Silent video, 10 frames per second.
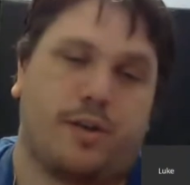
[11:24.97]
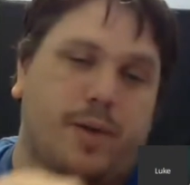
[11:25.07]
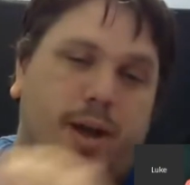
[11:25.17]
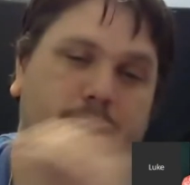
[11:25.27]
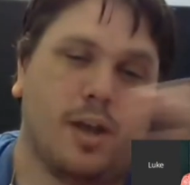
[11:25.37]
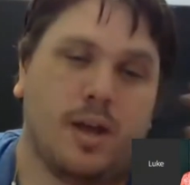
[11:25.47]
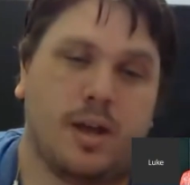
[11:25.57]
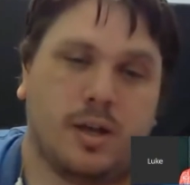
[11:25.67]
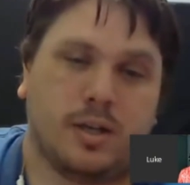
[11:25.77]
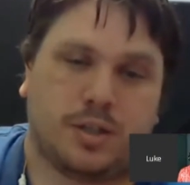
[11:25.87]
anyway.
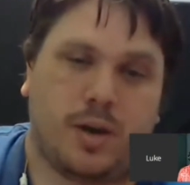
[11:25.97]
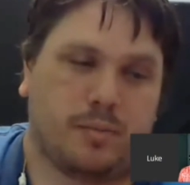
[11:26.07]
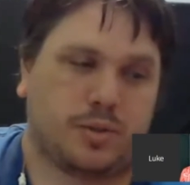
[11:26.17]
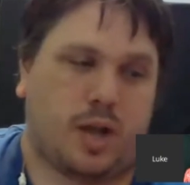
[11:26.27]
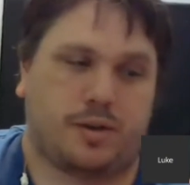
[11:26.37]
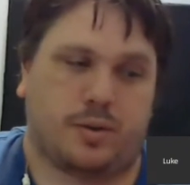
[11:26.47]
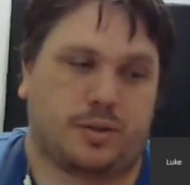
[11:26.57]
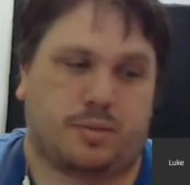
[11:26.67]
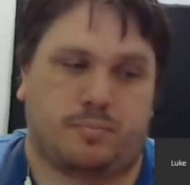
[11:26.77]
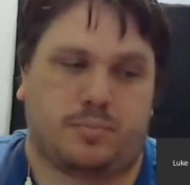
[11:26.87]
So one of them was like
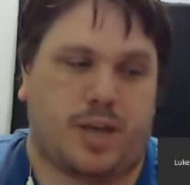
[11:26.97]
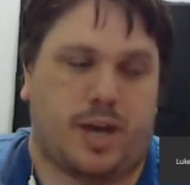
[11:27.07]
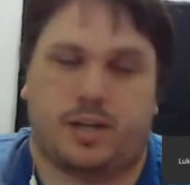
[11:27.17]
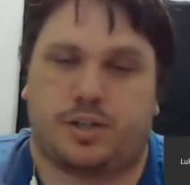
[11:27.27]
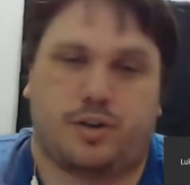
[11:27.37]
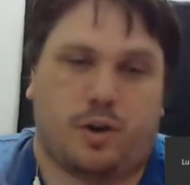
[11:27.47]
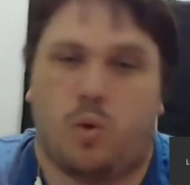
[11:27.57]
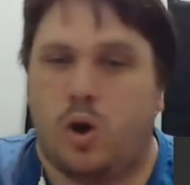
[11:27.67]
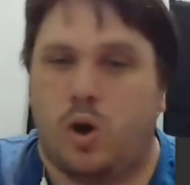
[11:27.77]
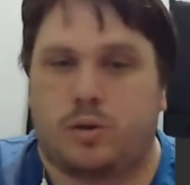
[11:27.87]
doing some sound
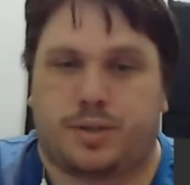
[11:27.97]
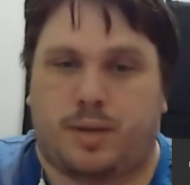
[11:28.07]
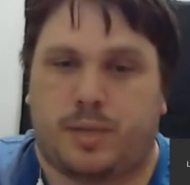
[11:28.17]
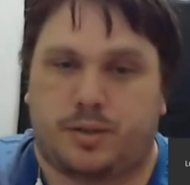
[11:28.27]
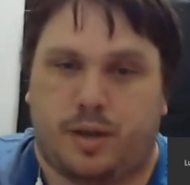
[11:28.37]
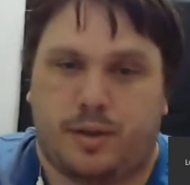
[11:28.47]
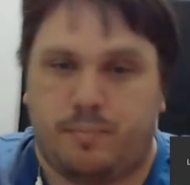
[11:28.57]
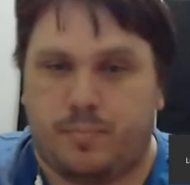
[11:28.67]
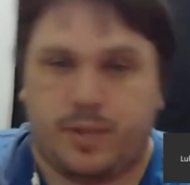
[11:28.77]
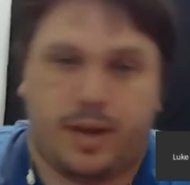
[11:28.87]
engineering work or something. So
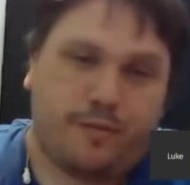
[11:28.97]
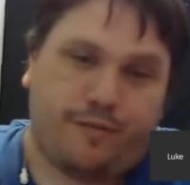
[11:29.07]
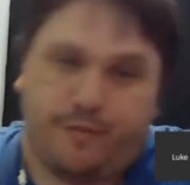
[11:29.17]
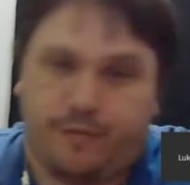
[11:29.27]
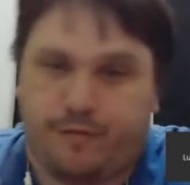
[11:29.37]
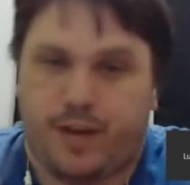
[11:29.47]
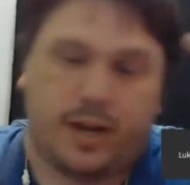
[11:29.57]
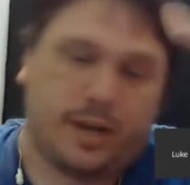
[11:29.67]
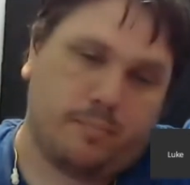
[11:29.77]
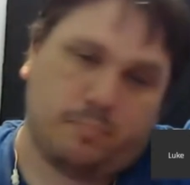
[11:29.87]
they're
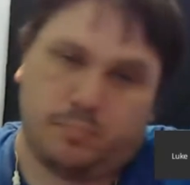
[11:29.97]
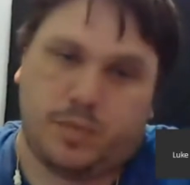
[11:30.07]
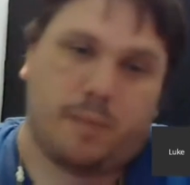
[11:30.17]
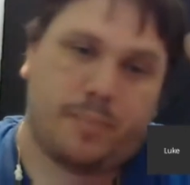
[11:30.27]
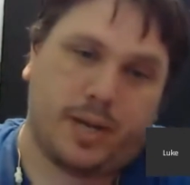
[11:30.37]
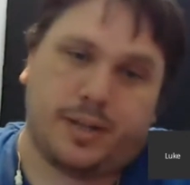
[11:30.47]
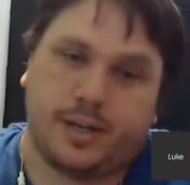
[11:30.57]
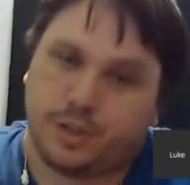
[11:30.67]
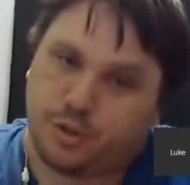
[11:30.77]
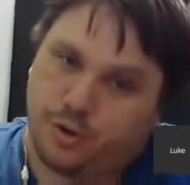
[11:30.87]
fairly big in the
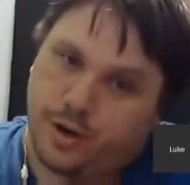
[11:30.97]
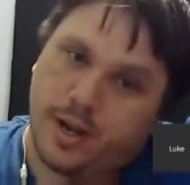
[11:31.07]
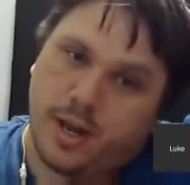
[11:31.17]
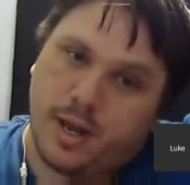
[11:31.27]
industry.